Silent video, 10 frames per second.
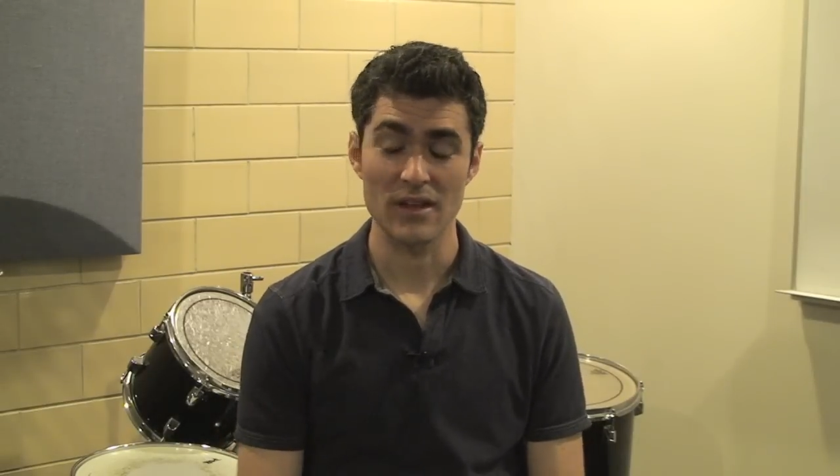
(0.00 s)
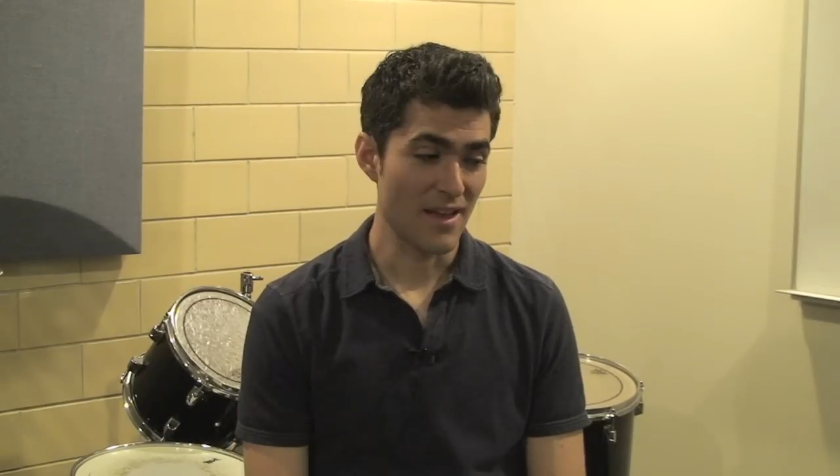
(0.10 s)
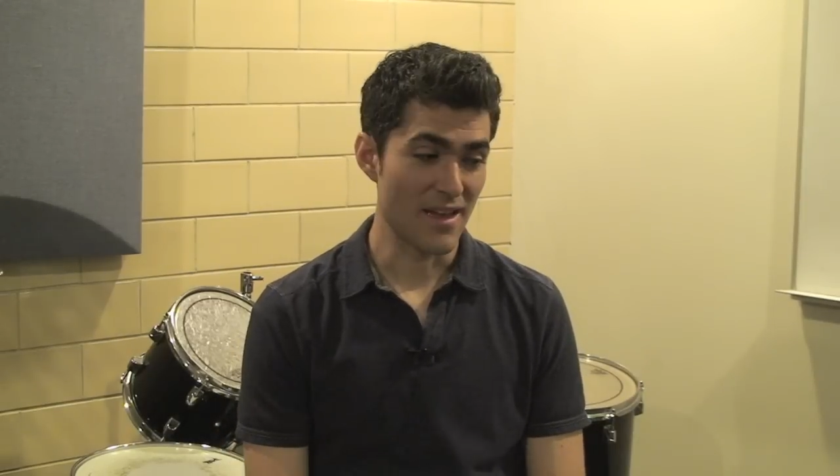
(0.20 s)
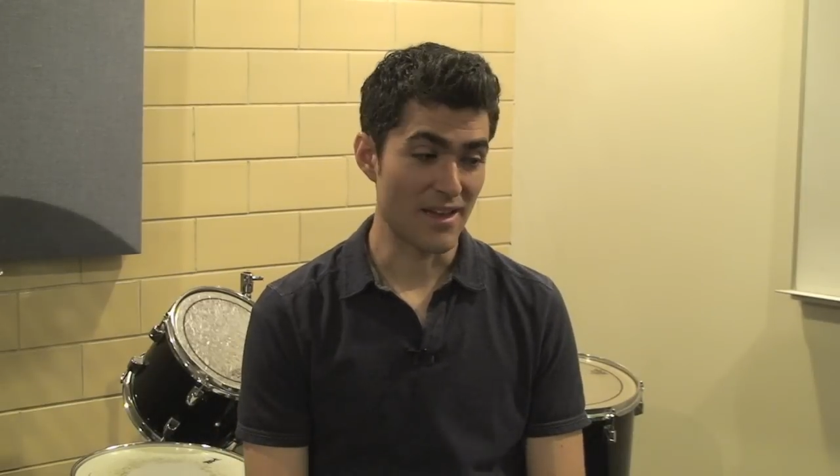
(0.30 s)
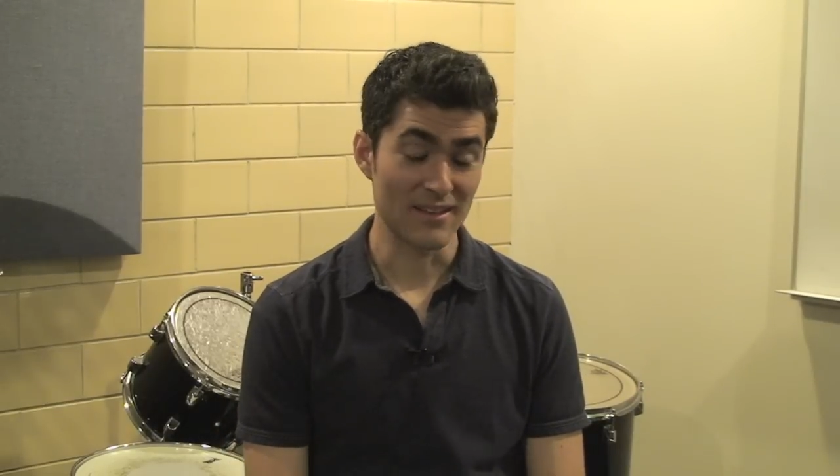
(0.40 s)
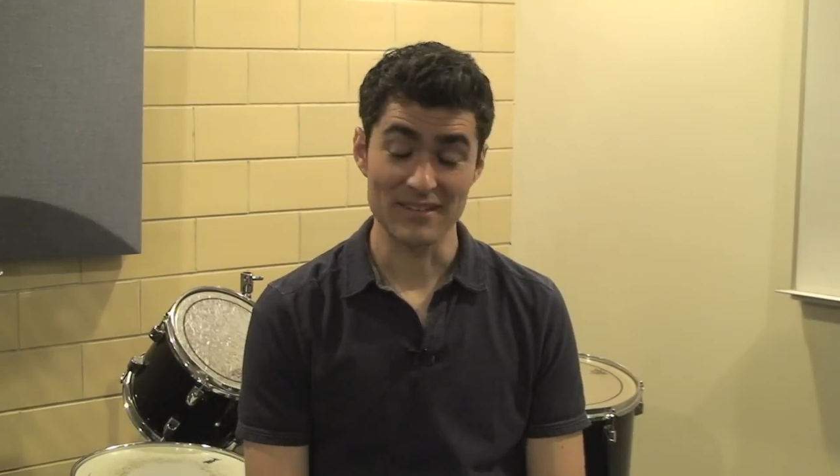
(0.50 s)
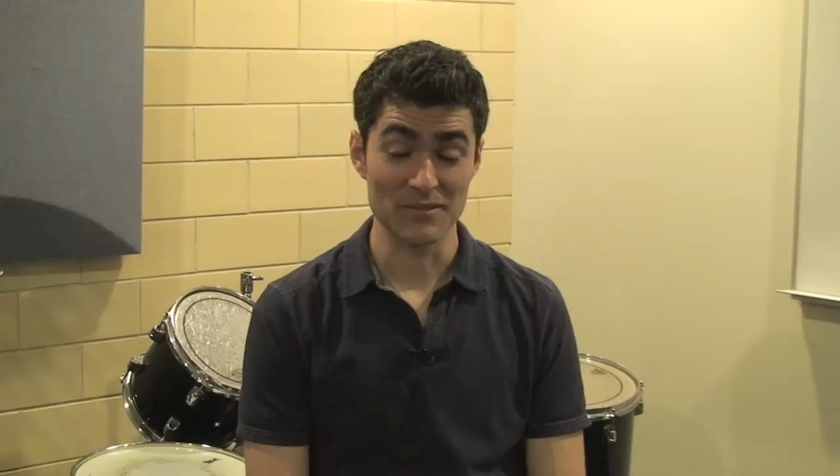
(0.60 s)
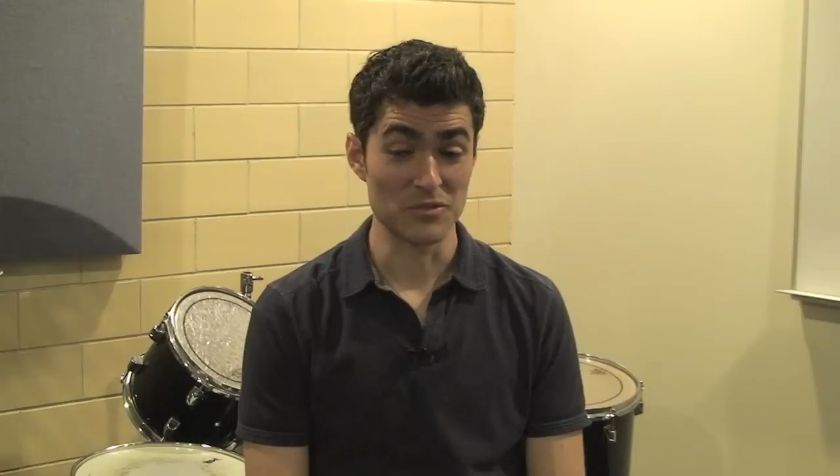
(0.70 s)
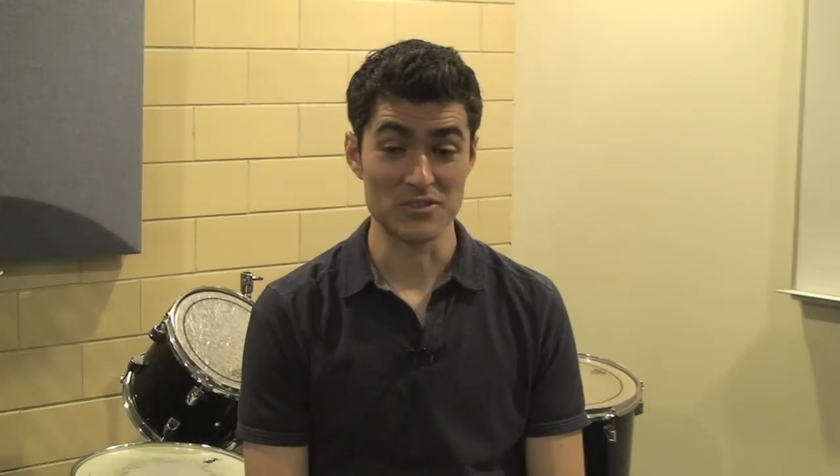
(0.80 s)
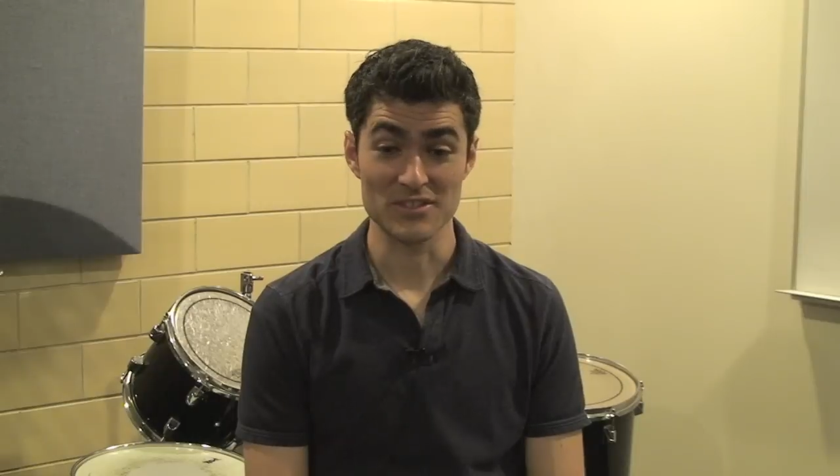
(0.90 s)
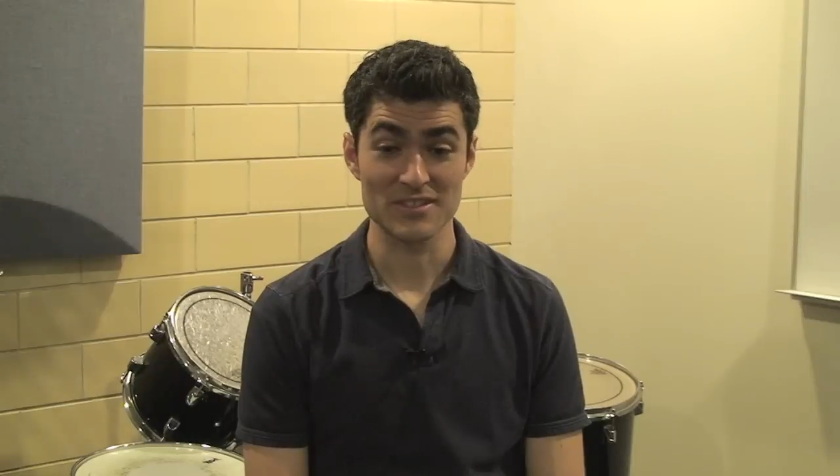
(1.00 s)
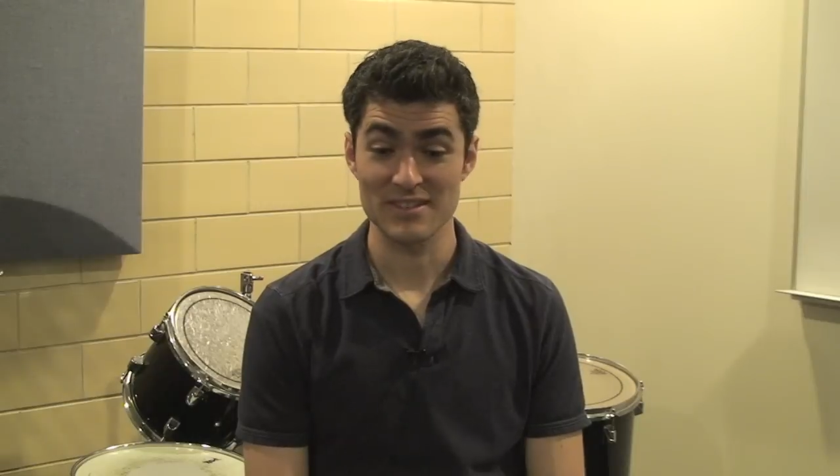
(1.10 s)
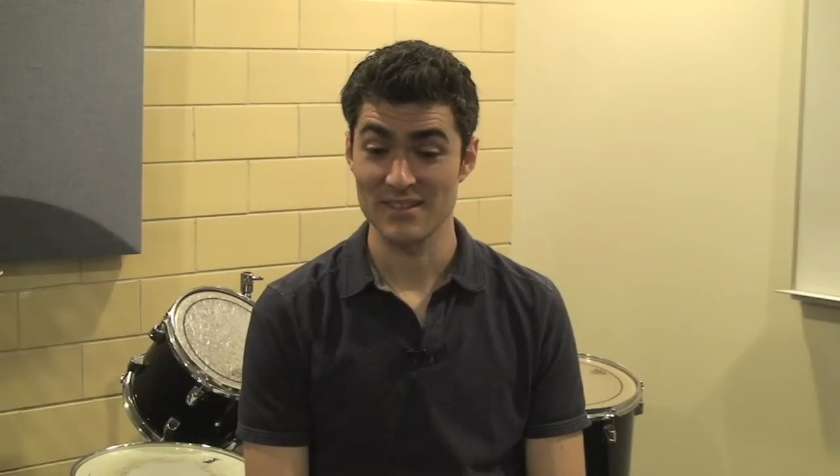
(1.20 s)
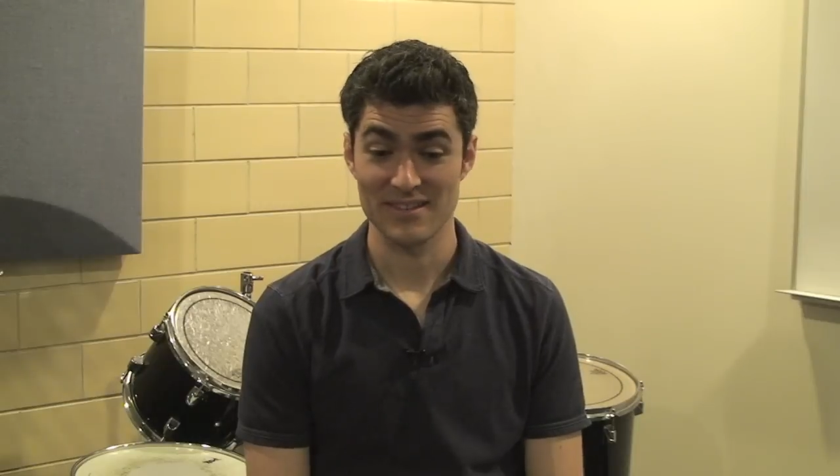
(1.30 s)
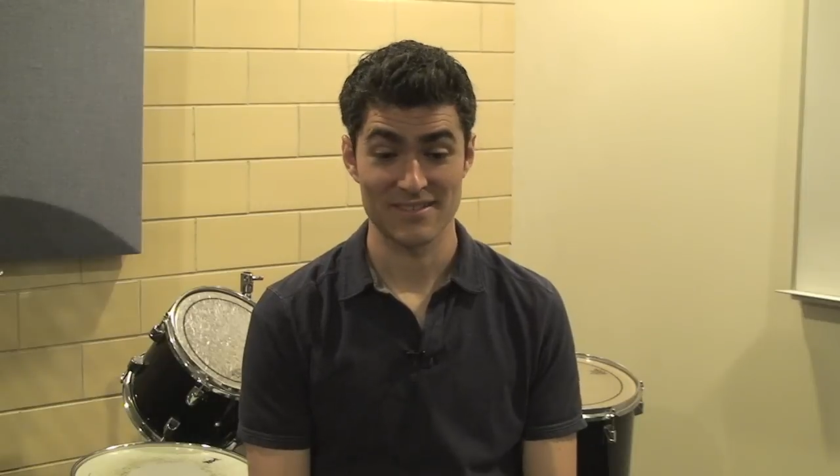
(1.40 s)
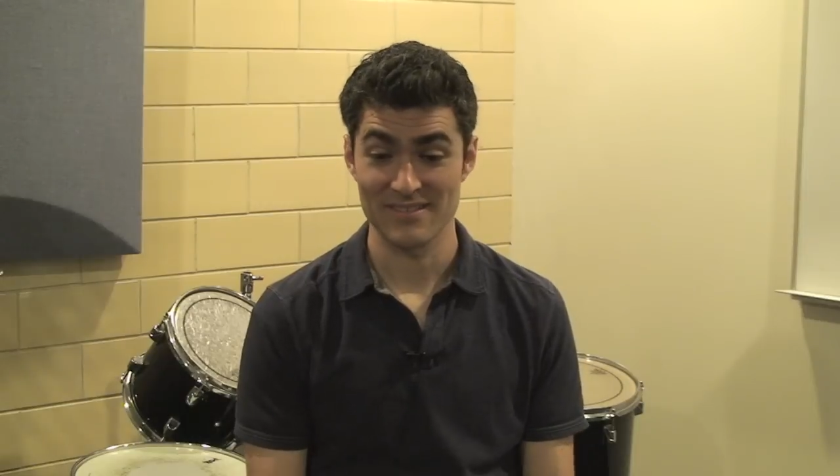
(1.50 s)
and was just